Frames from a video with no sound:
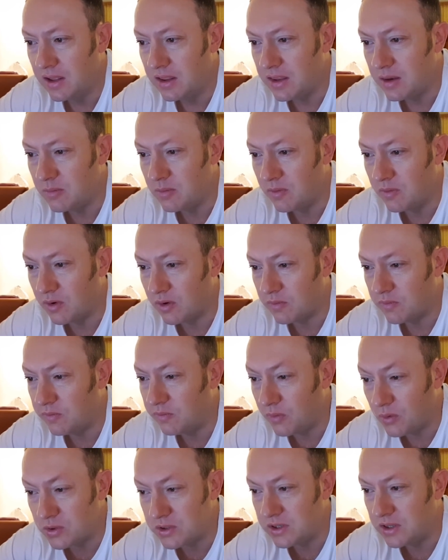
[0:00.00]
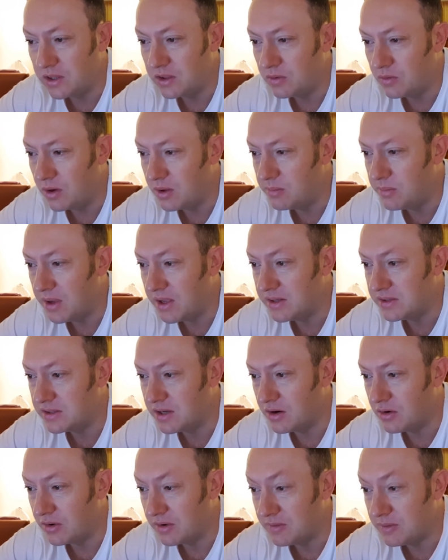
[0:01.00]
Then we've got 43 beds
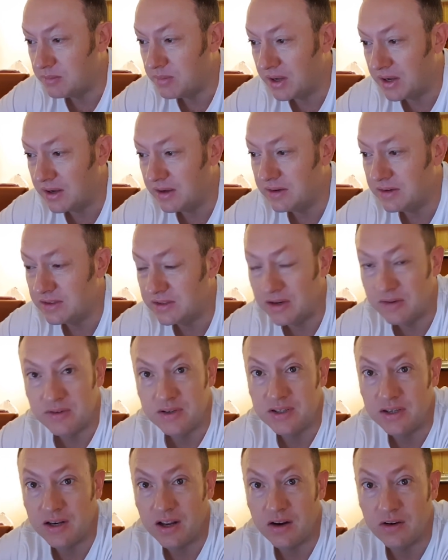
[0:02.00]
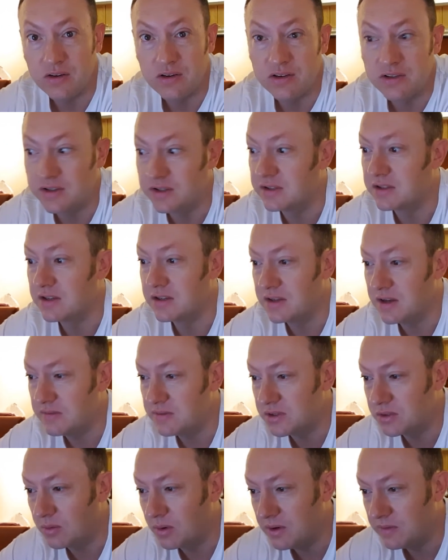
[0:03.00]
that are even bigger,
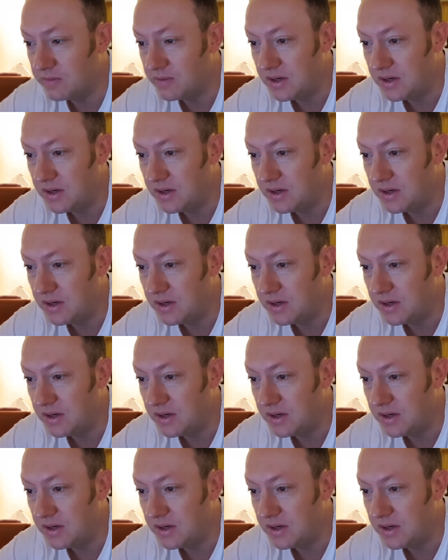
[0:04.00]
1,767 square